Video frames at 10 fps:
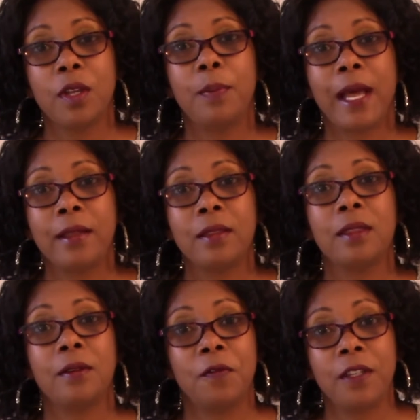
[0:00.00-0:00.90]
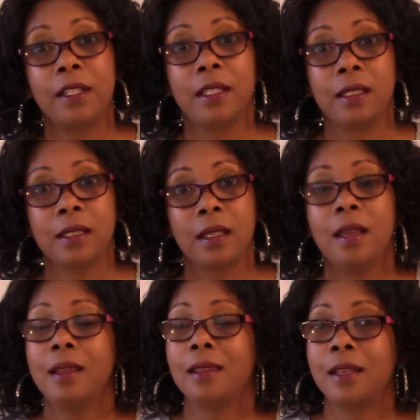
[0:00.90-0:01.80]
about their feelings
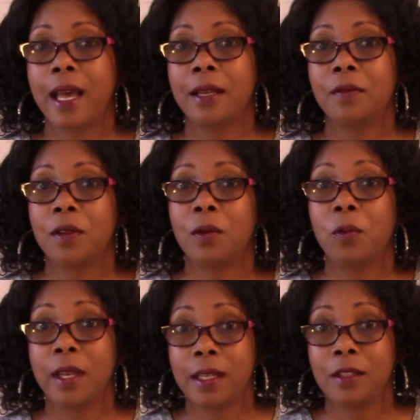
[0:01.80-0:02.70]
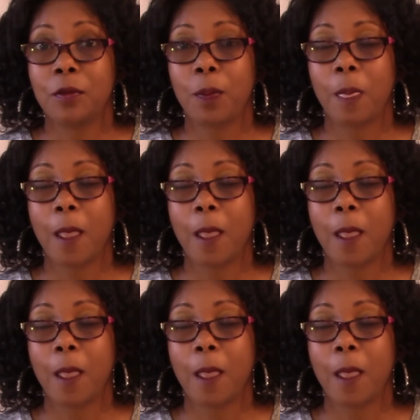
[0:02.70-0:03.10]
the night of their wedding.